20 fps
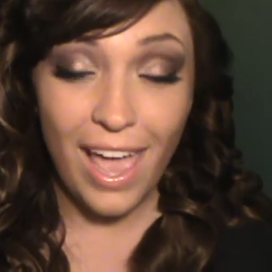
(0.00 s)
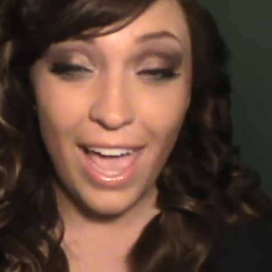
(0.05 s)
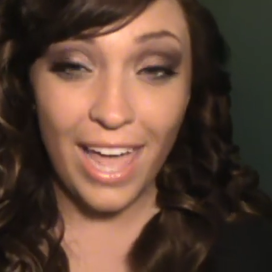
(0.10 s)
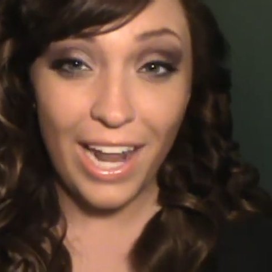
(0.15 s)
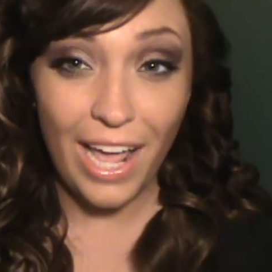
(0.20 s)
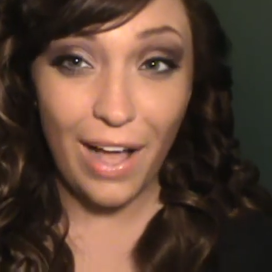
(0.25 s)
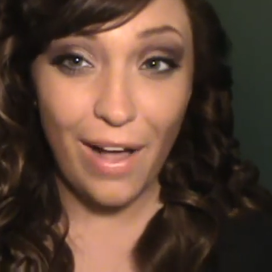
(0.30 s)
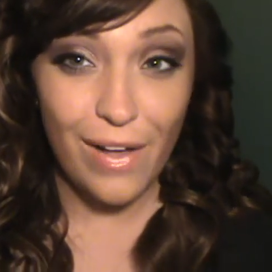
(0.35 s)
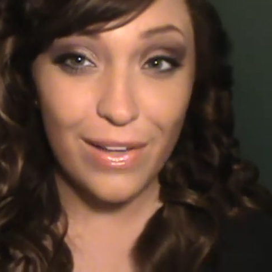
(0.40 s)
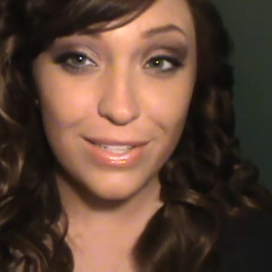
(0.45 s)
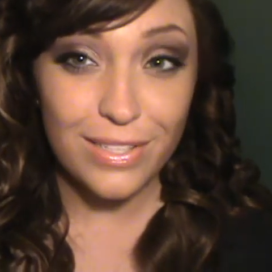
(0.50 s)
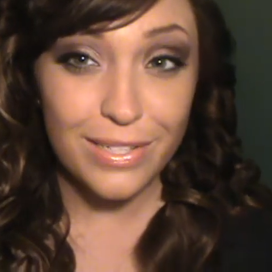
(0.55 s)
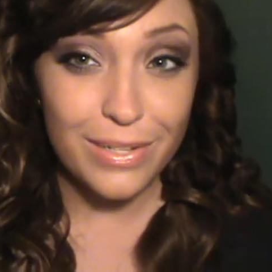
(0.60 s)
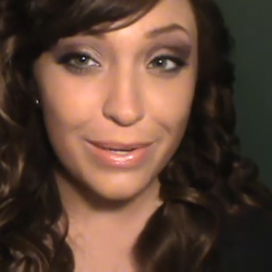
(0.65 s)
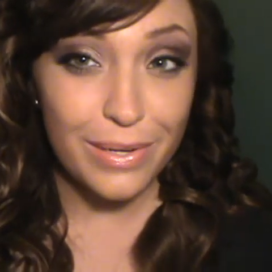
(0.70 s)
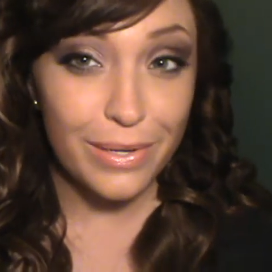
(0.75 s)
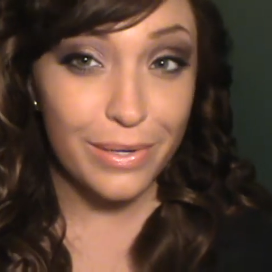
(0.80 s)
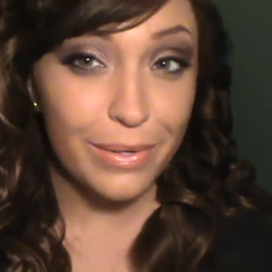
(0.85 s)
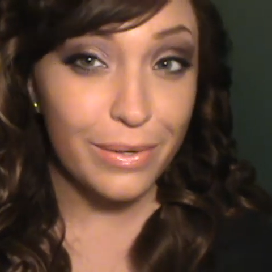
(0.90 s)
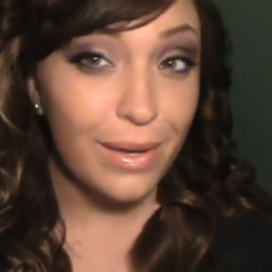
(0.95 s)
And I
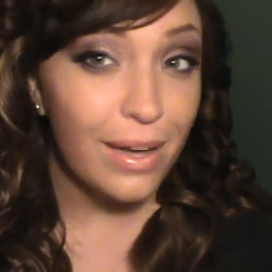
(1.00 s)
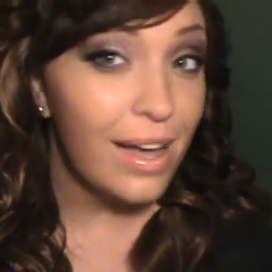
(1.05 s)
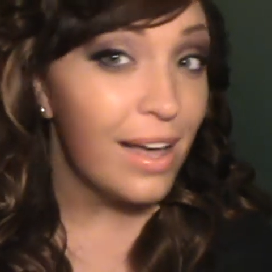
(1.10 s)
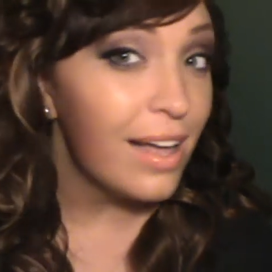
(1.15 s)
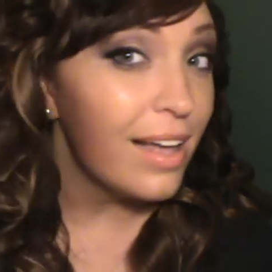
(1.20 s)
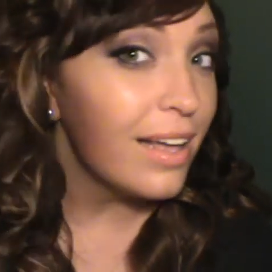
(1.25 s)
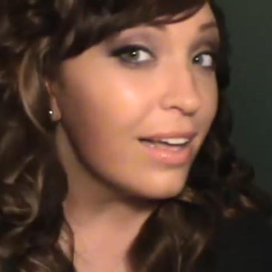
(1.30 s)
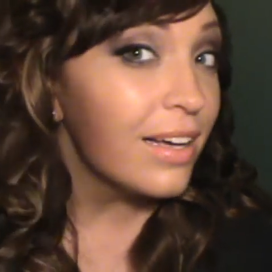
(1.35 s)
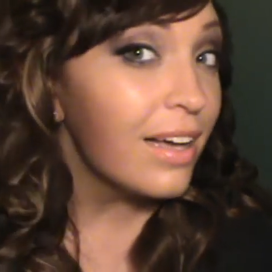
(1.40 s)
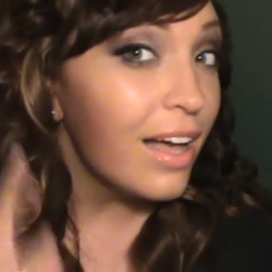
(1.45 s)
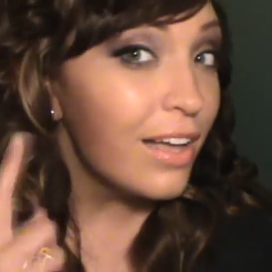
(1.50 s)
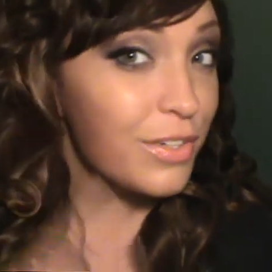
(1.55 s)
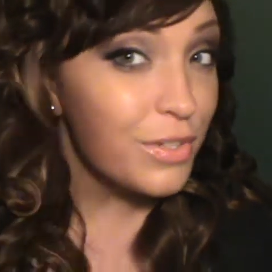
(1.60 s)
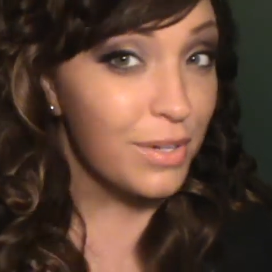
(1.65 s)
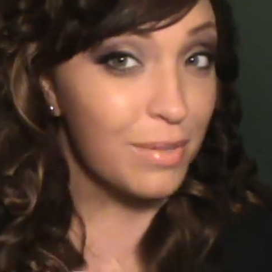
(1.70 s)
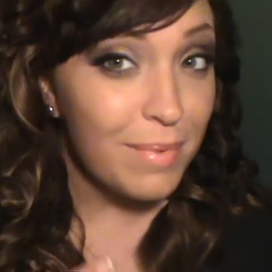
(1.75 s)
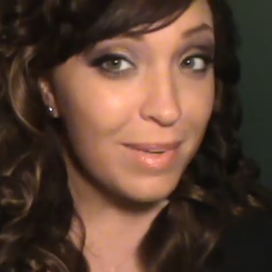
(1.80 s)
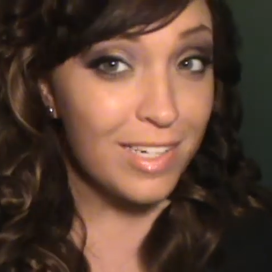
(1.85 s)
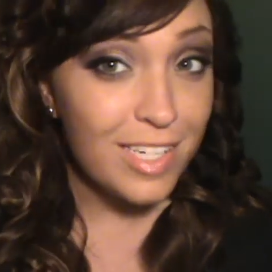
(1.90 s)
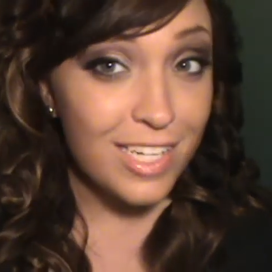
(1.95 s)
also
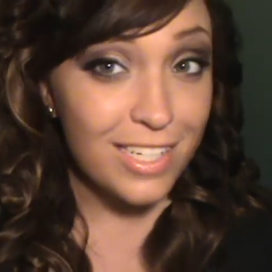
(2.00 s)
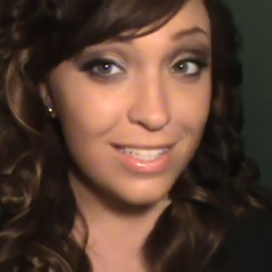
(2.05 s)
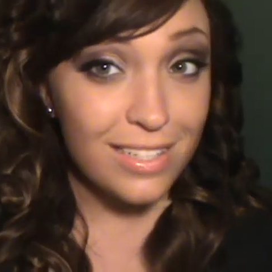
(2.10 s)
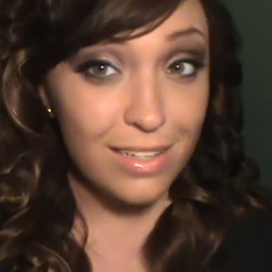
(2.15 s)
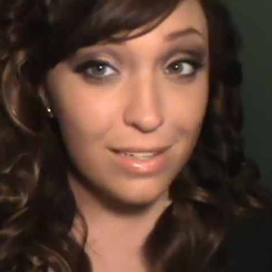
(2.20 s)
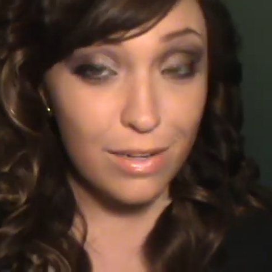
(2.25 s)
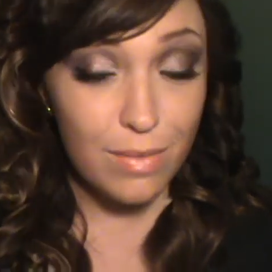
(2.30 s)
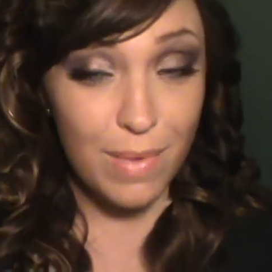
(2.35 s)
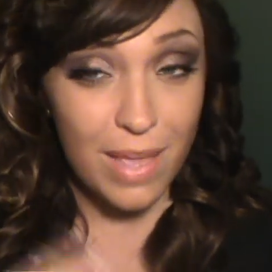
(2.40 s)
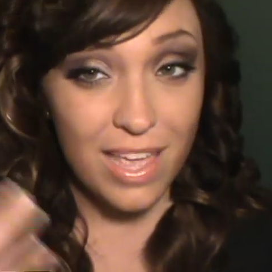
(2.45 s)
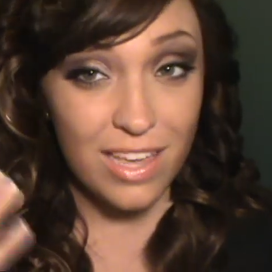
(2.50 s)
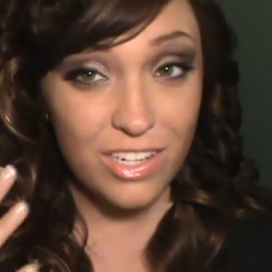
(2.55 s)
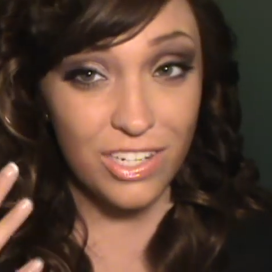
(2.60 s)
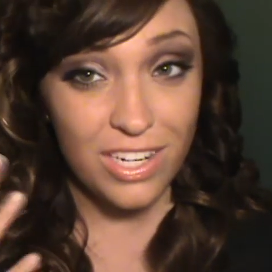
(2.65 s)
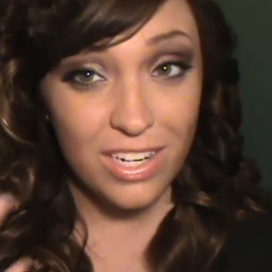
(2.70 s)
contoured my cheeks a little bit.